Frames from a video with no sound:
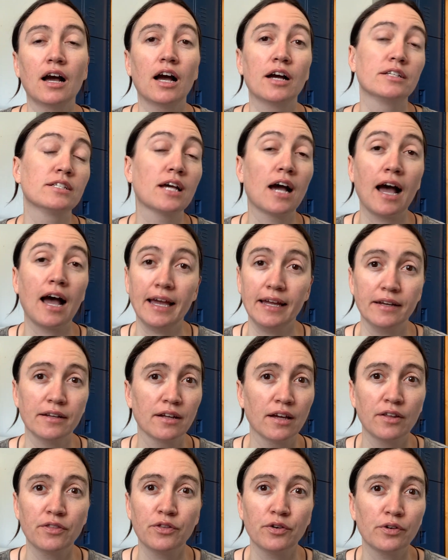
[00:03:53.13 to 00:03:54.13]
died
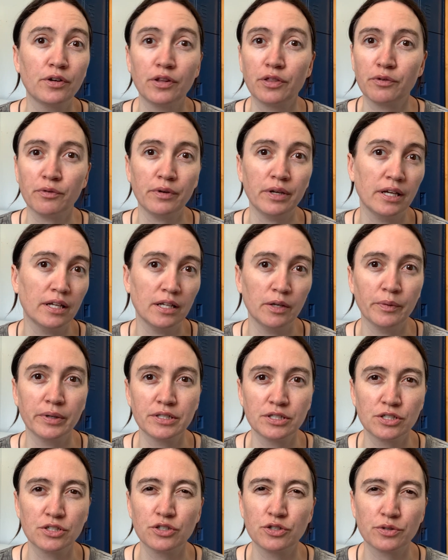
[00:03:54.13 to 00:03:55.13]
at 33 and he
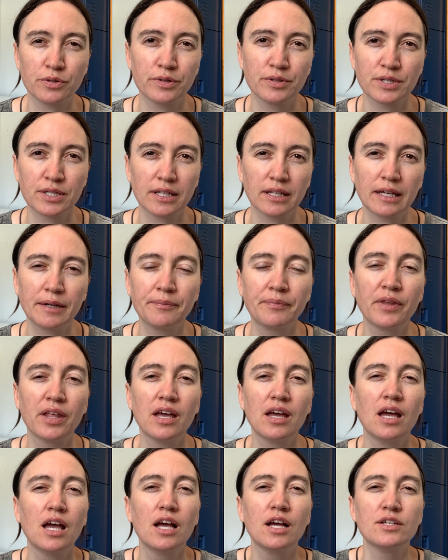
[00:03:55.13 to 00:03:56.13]
went to Jerusalem.
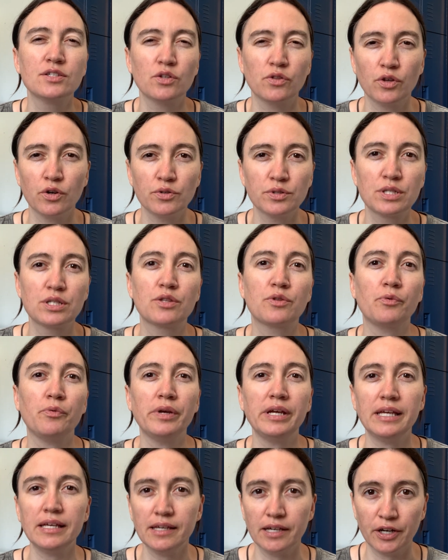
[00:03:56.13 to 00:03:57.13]
So those
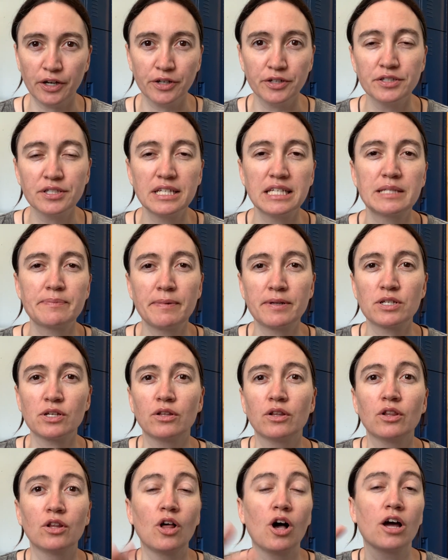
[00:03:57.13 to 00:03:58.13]
3 years he spent a
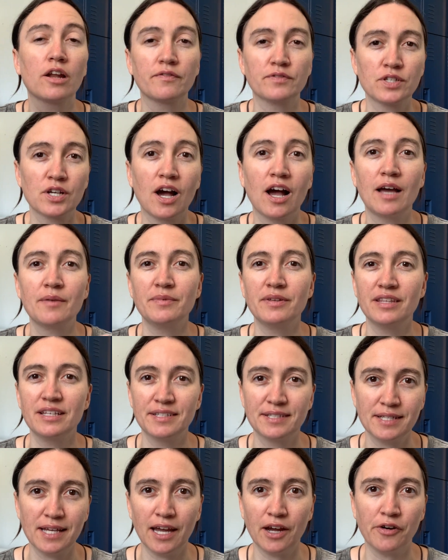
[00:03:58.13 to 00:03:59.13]
lot of time in
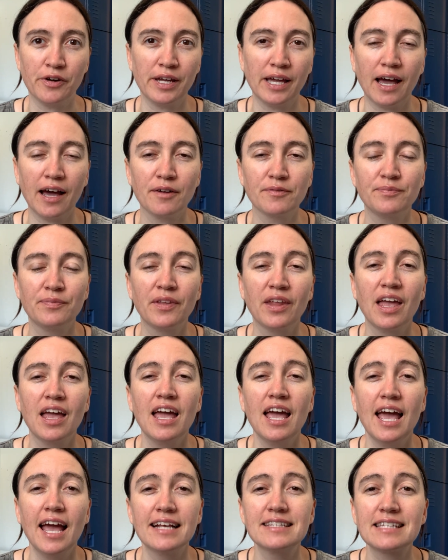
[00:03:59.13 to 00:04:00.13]
this area.
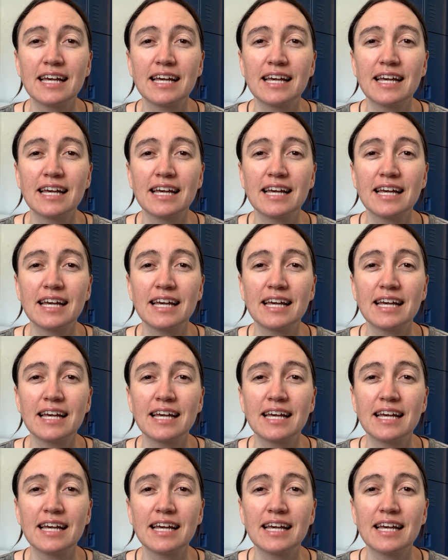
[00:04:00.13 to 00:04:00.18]
It's